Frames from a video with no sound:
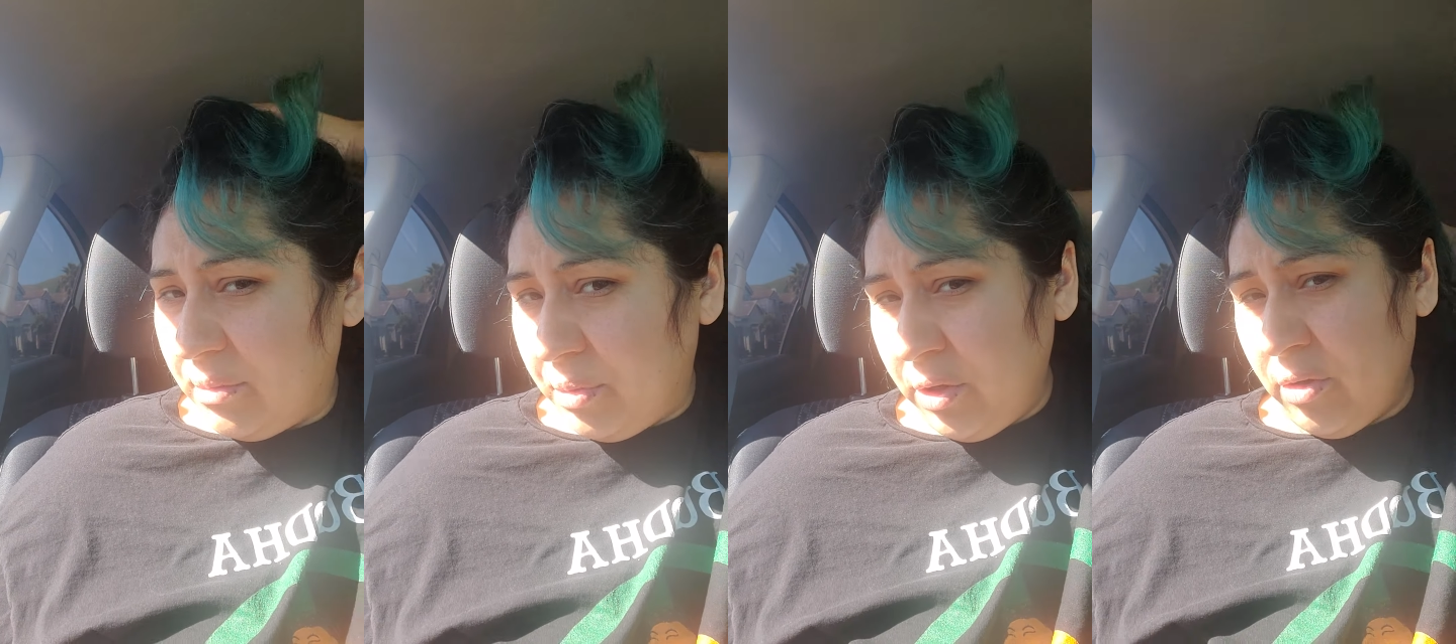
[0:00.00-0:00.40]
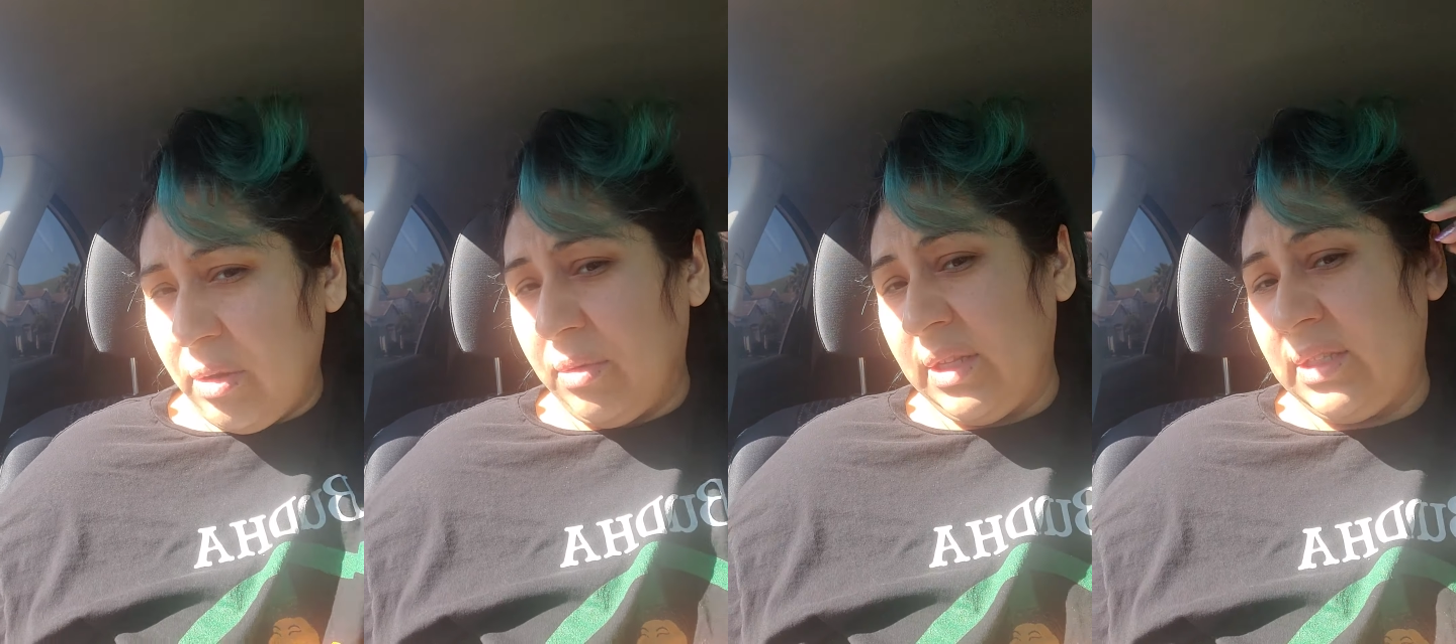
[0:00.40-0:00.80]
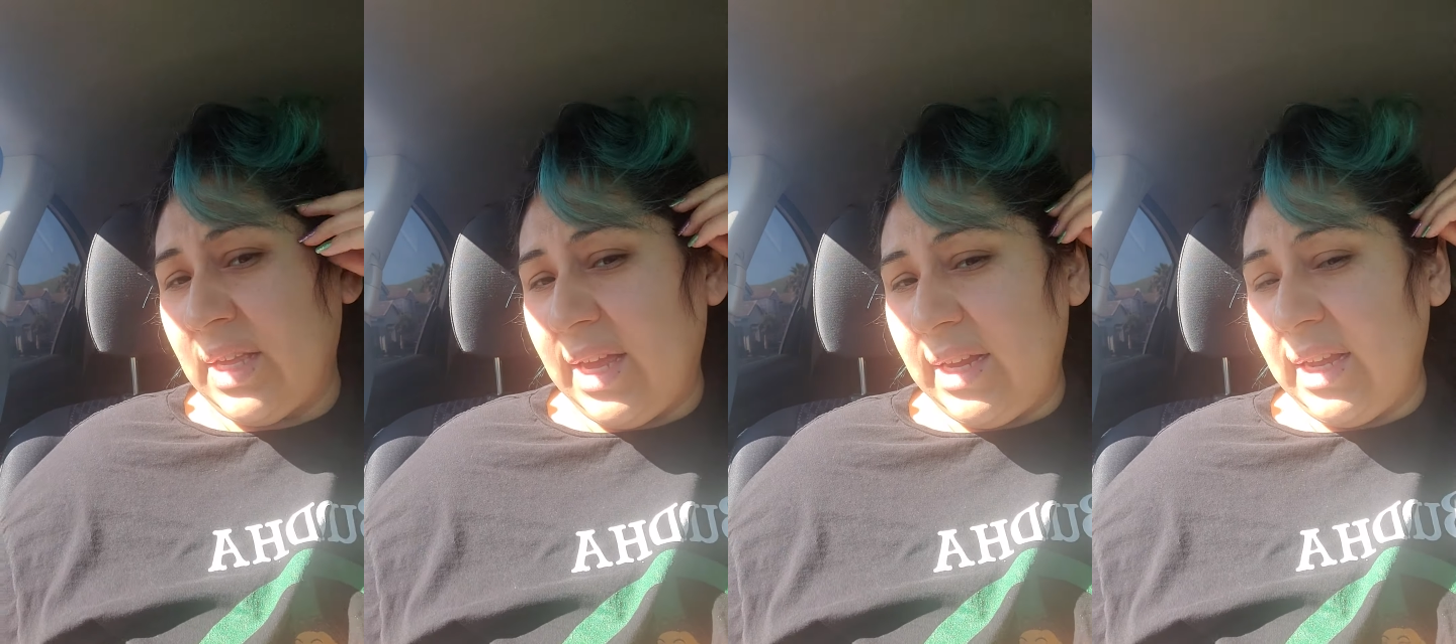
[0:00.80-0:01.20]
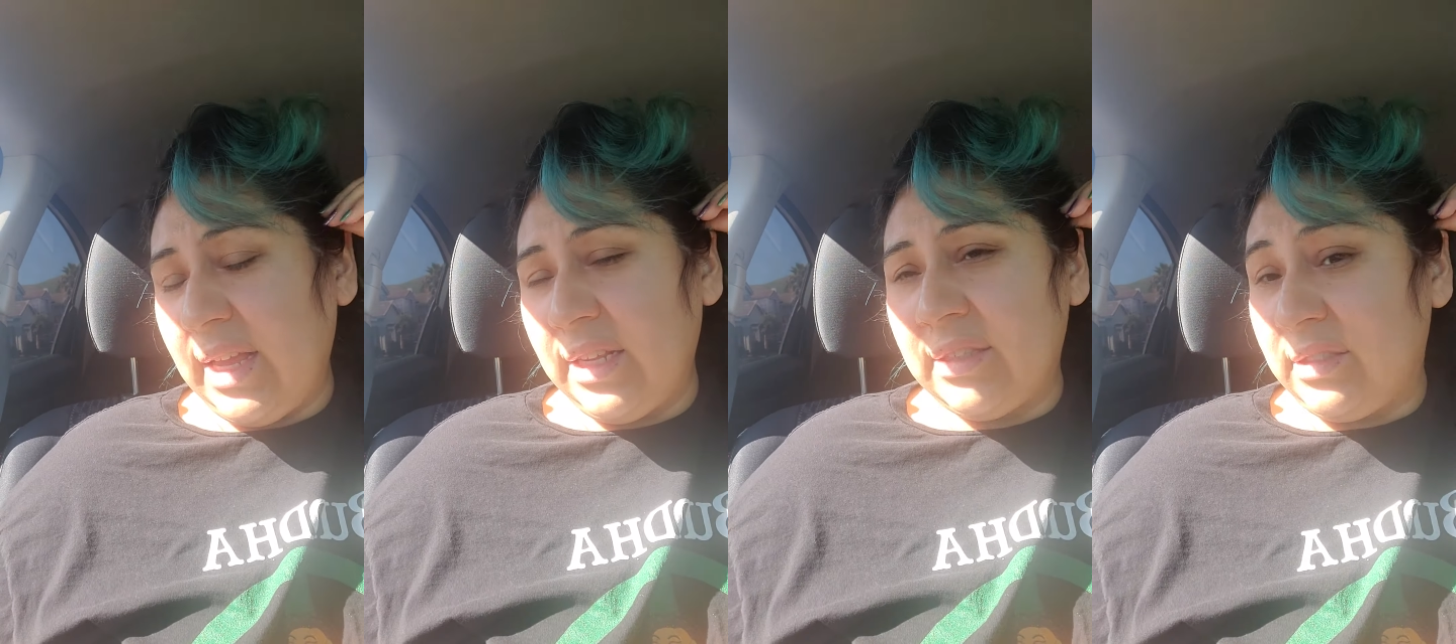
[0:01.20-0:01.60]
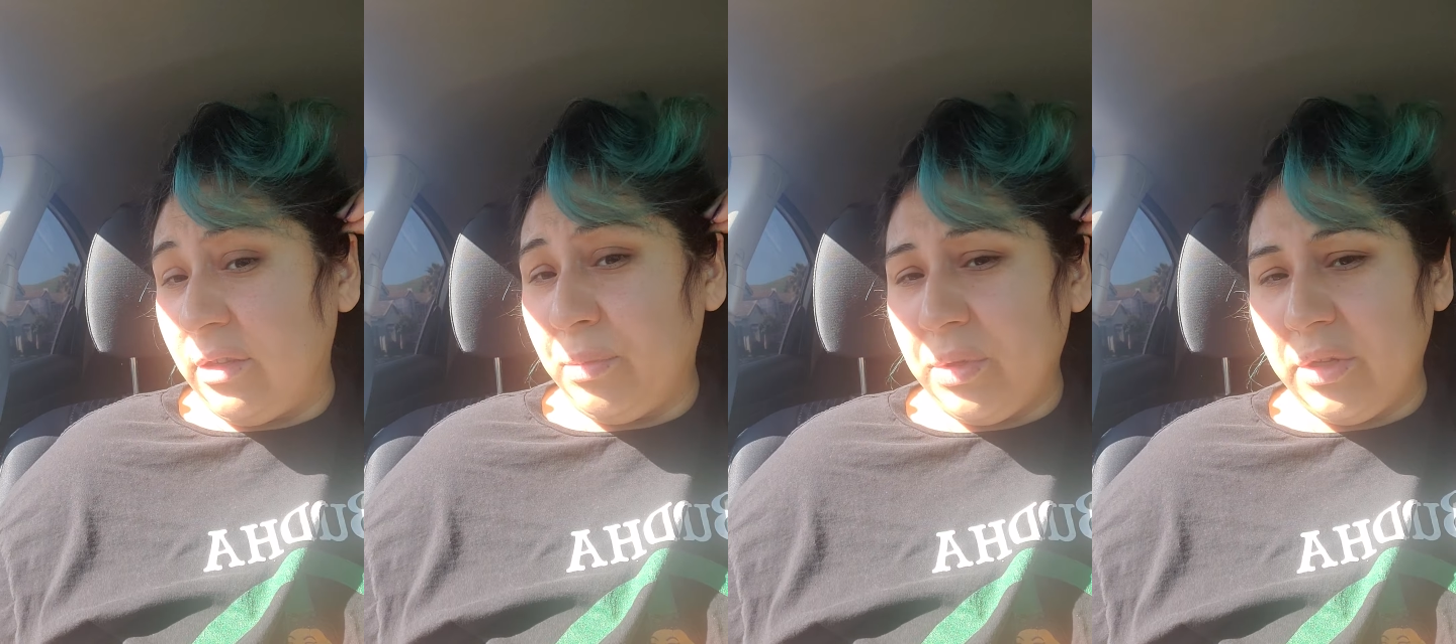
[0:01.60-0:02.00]
blue on this side, and it's
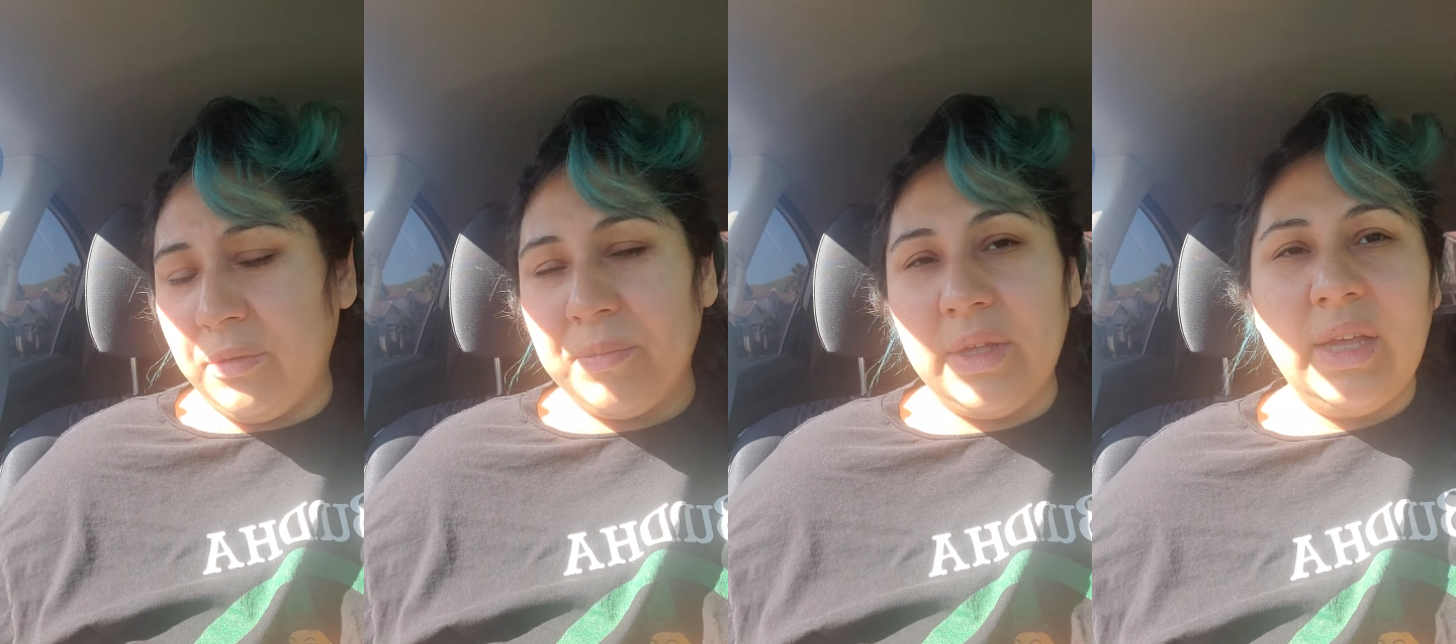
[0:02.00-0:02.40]
still blue.